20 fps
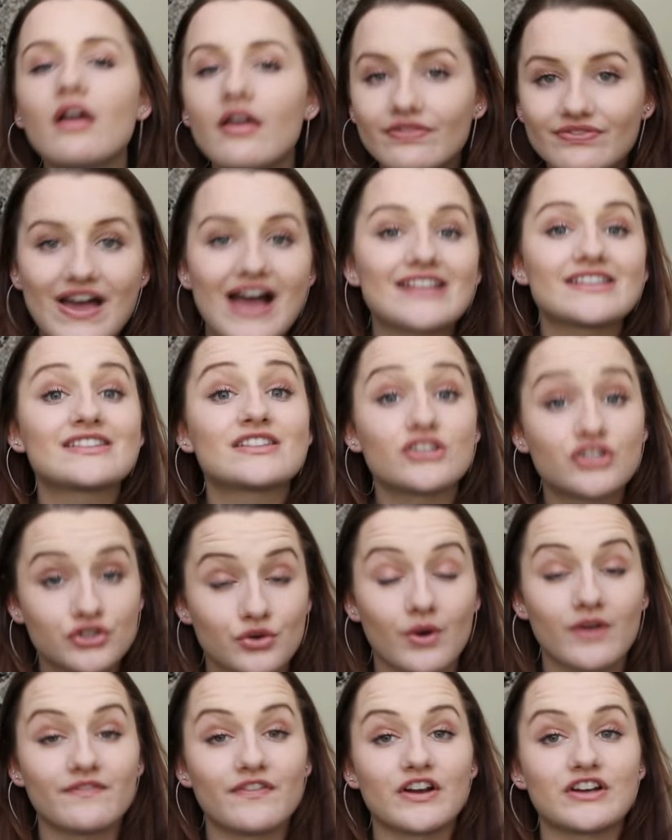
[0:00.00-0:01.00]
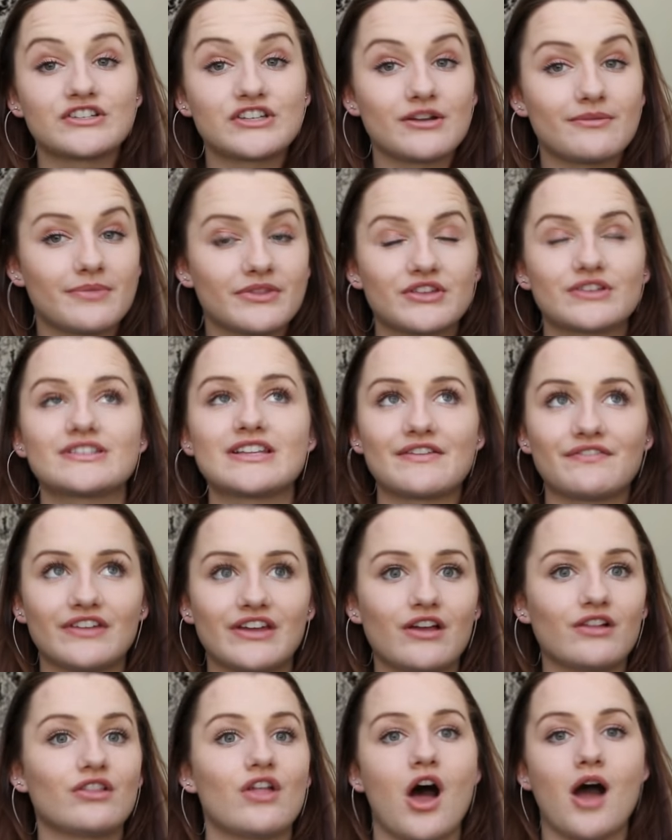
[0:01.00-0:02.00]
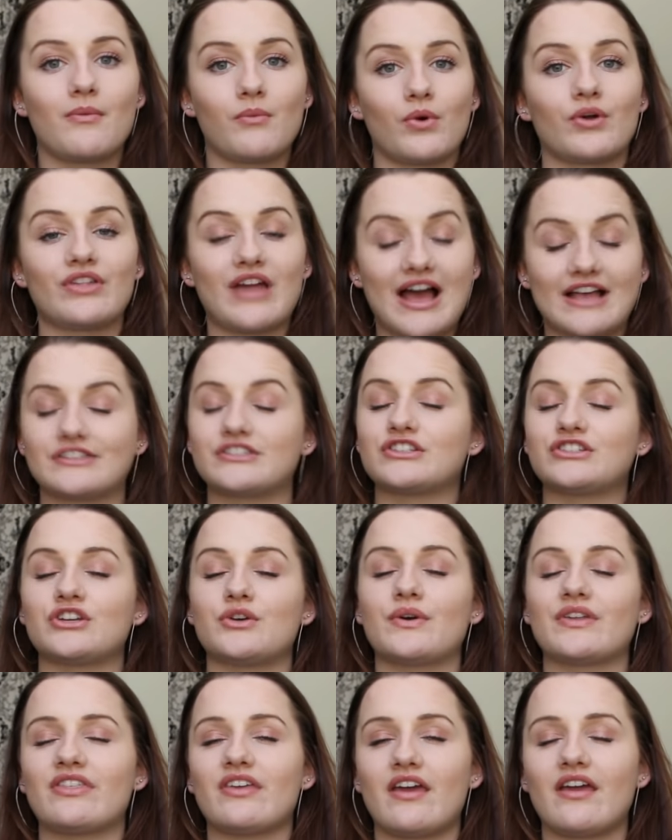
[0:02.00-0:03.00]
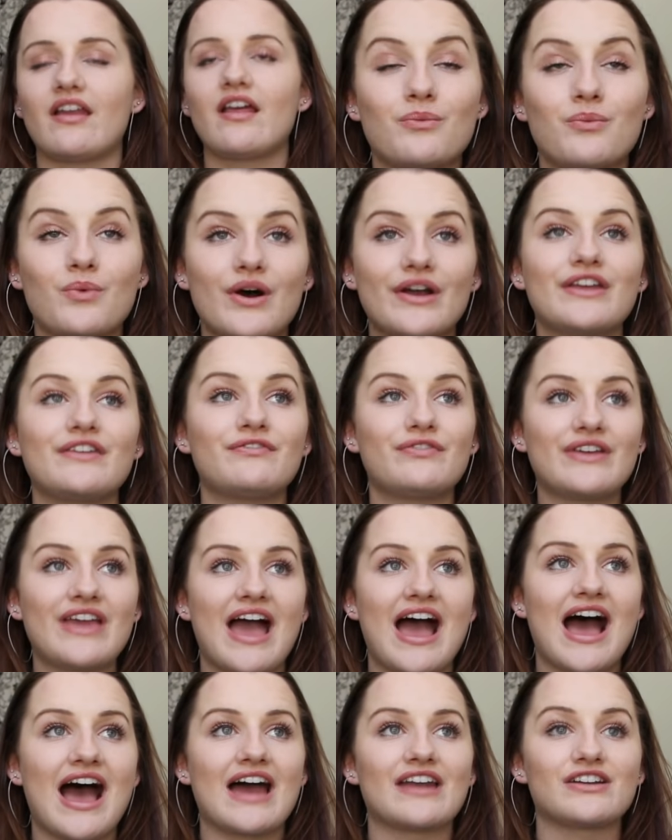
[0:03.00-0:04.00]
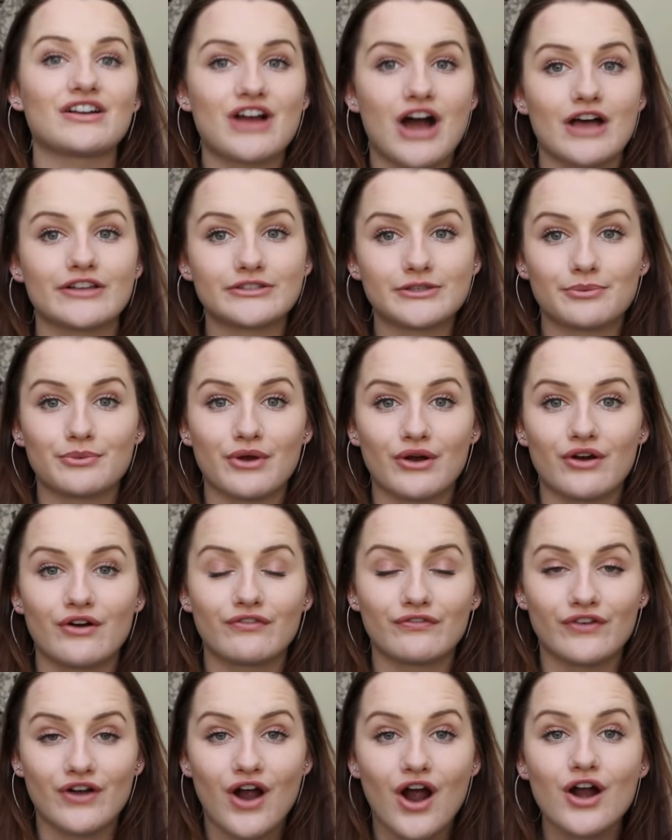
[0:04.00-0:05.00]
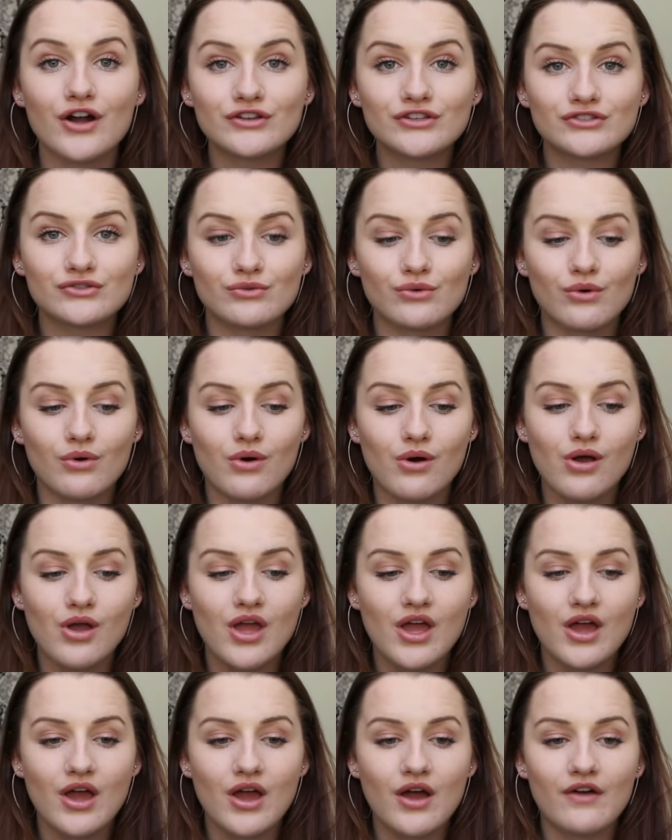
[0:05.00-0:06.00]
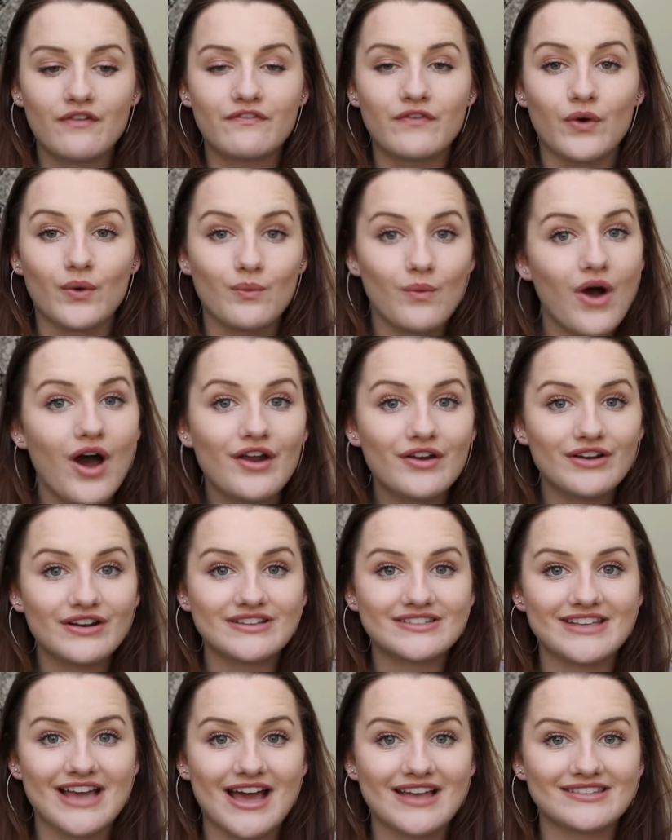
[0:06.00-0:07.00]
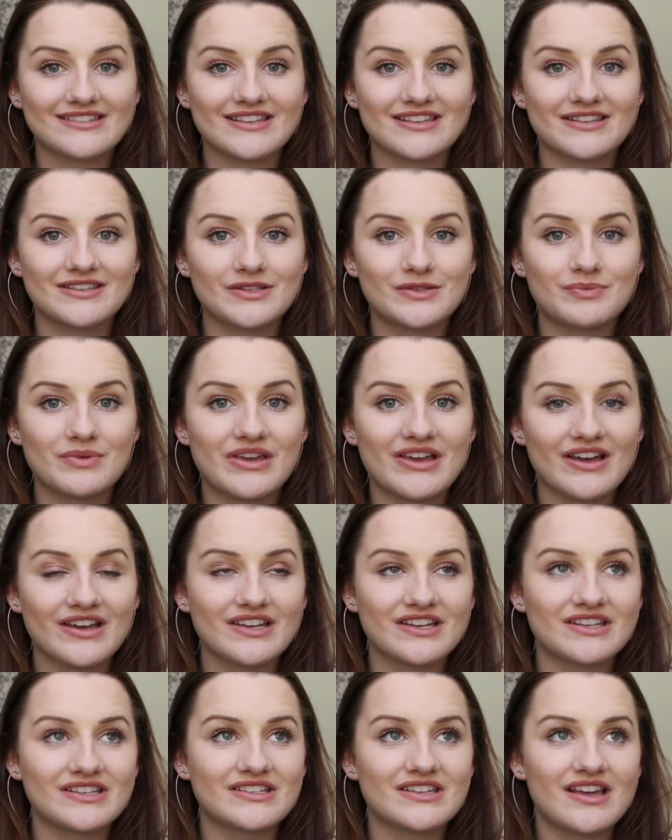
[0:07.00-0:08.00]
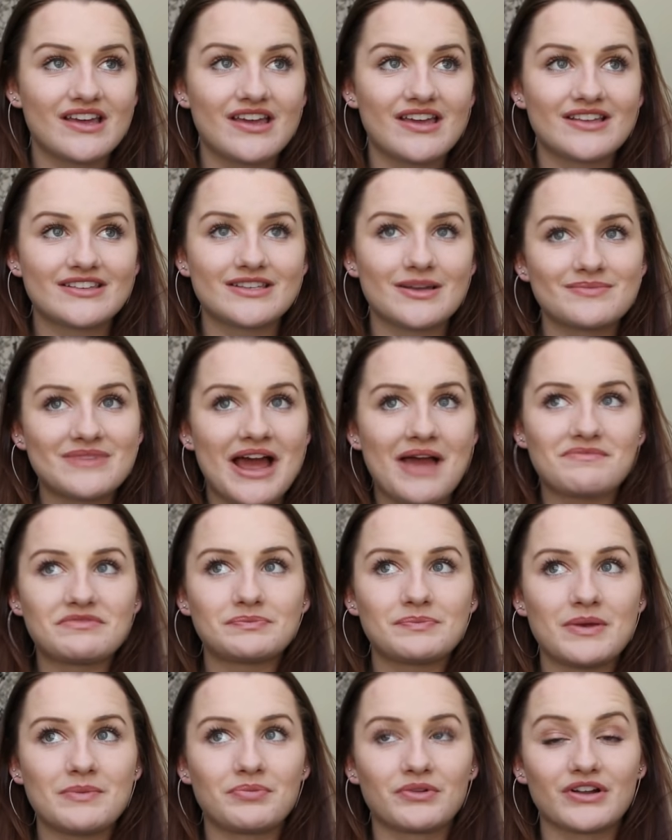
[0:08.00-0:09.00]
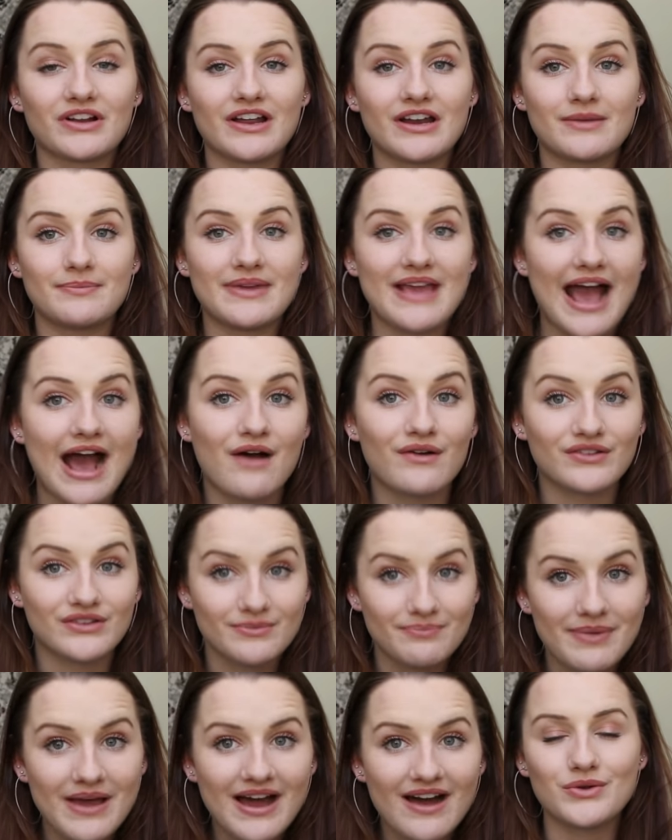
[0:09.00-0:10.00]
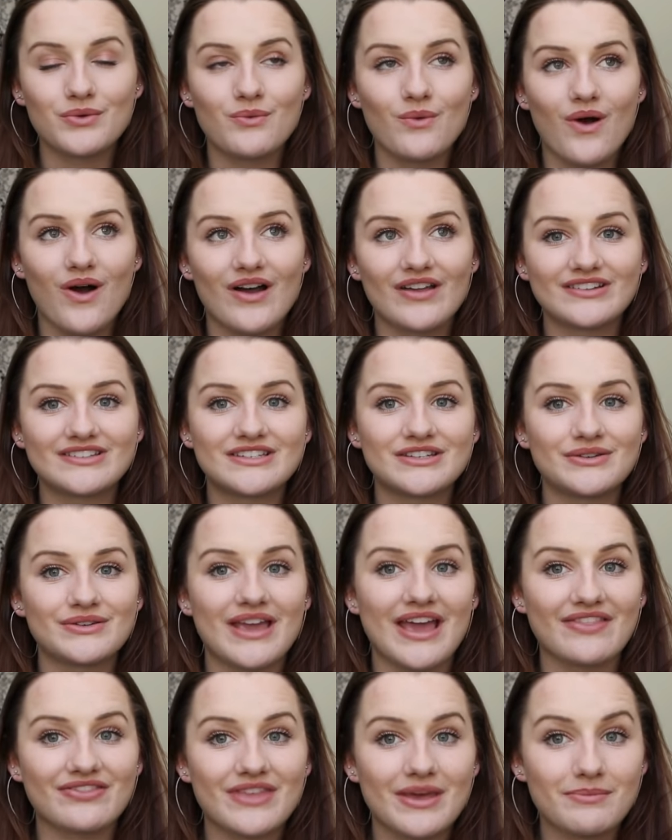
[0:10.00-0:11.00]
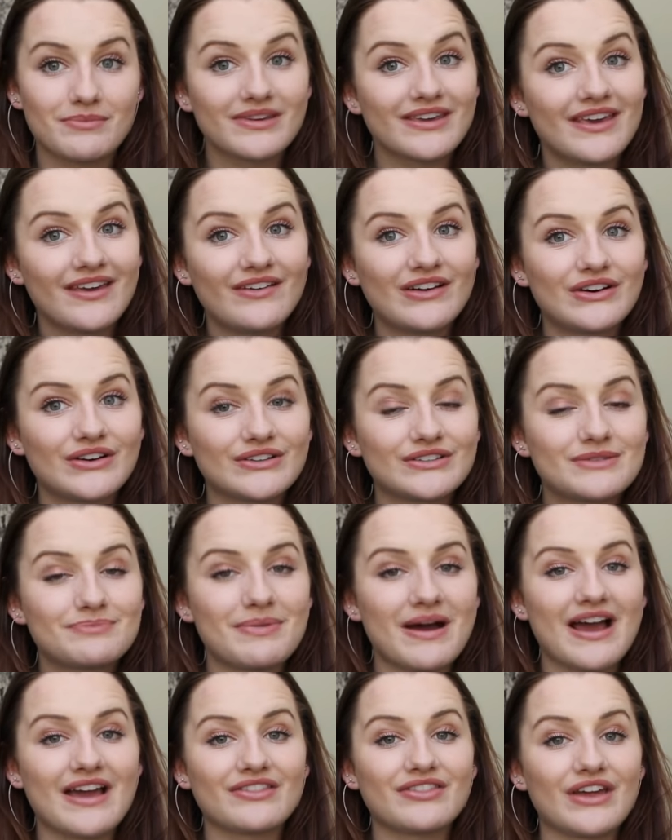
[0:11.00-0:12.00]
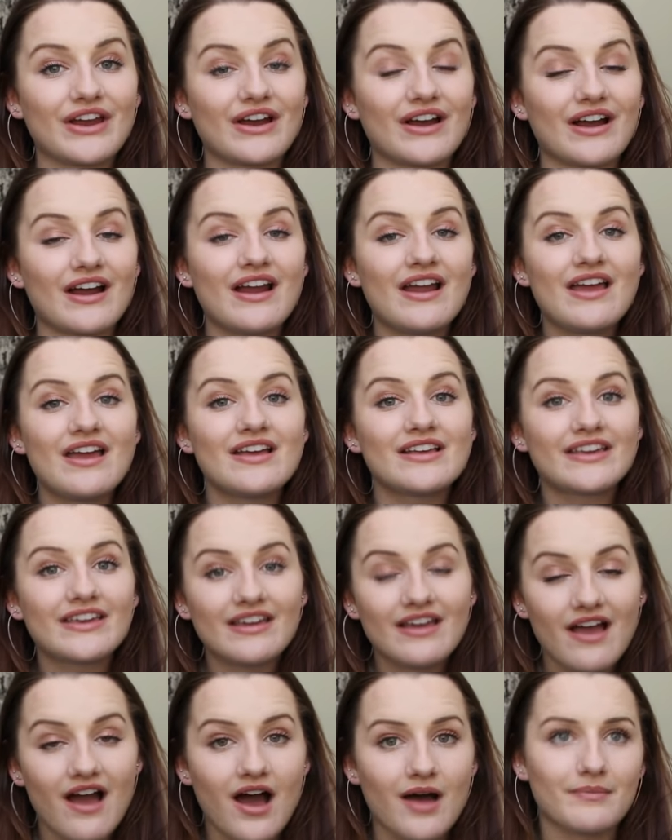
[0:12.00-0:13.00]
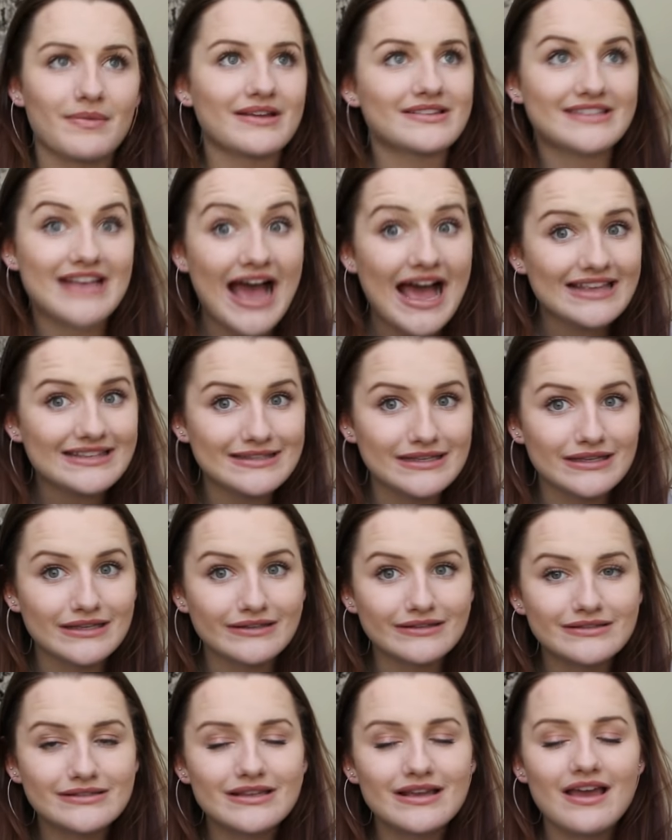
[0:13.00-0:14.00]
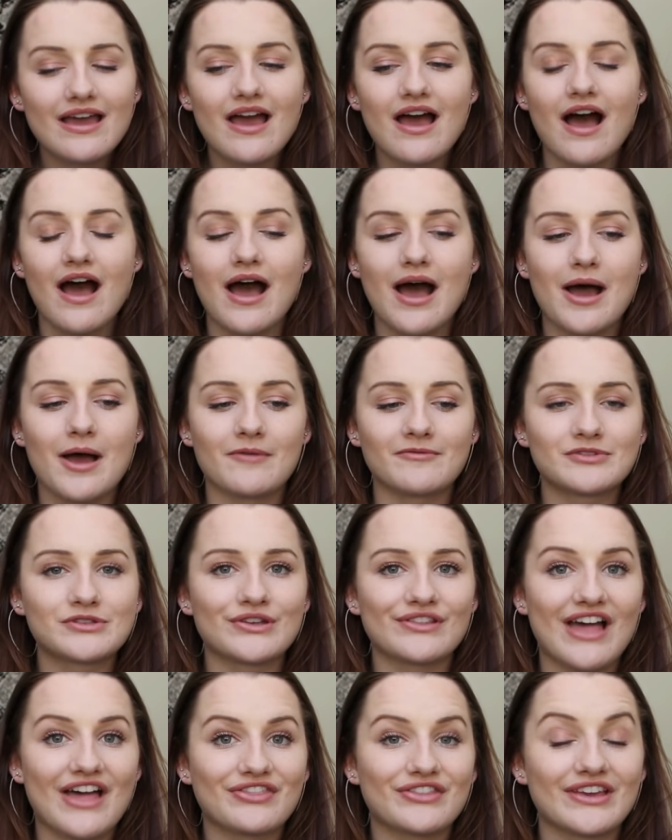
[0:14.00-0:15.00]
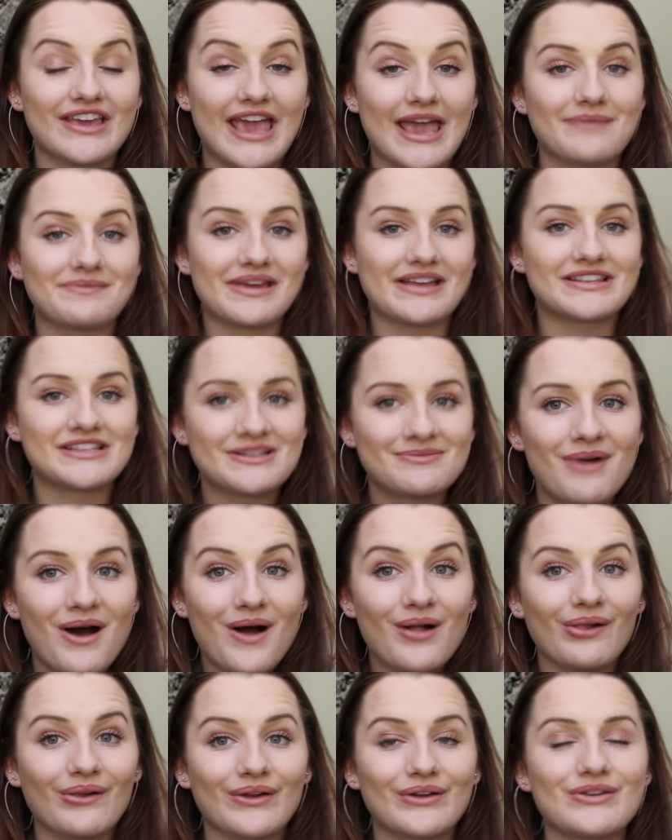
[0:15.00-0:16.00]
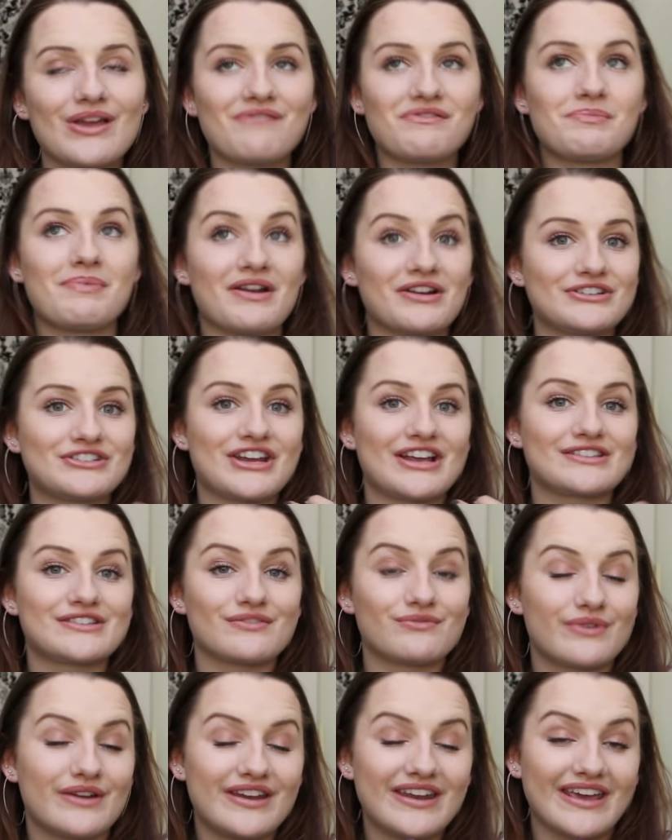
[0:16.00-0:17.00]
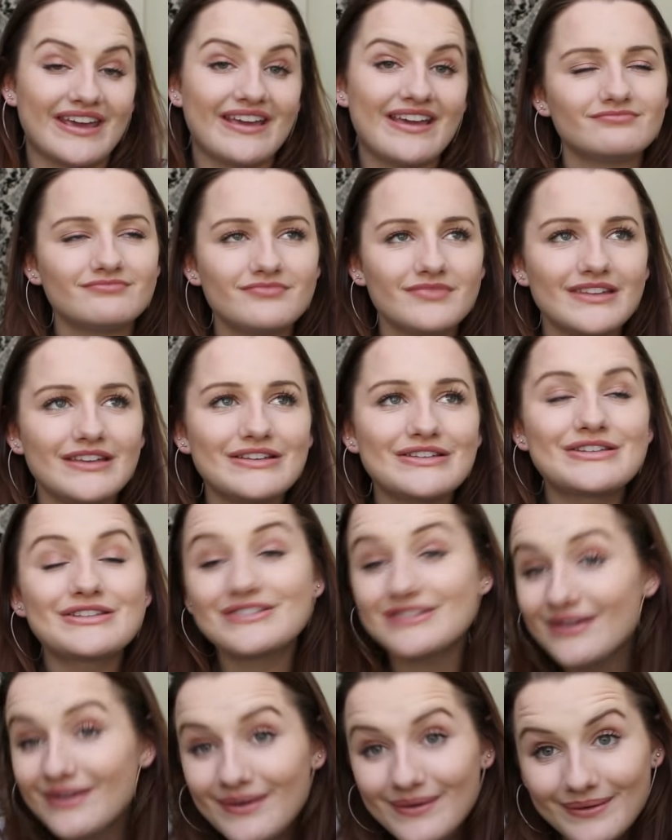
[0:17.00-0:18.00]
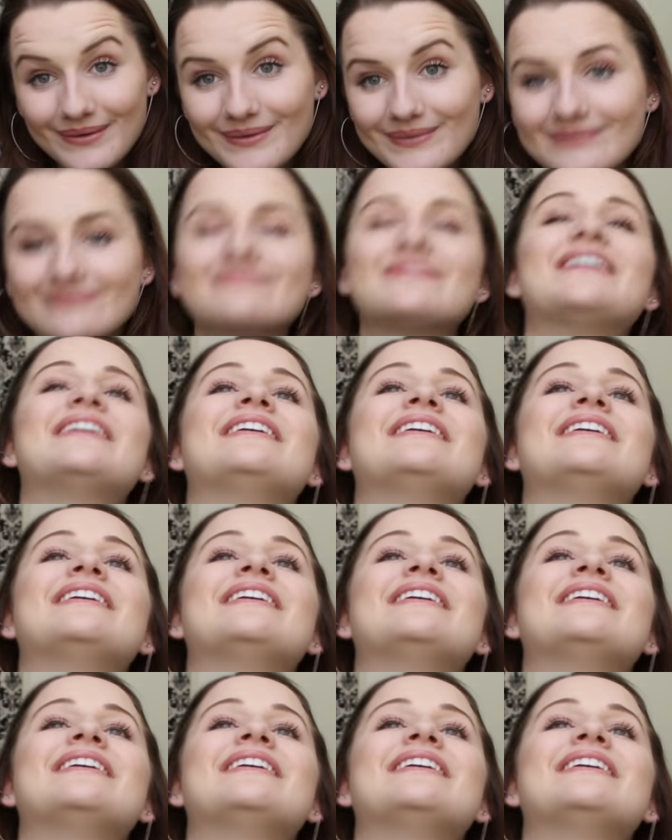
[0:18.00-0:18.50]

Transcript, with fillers: That's the short version, but there's definitely a lot more that has to do with it. What if we had a Gossip Girl for our school for Water Assassins, because sometimes people are gonna be out and about. You want to get them killed by their um, assassins um, so that the game gets smaller and you have a better chance of winning. So,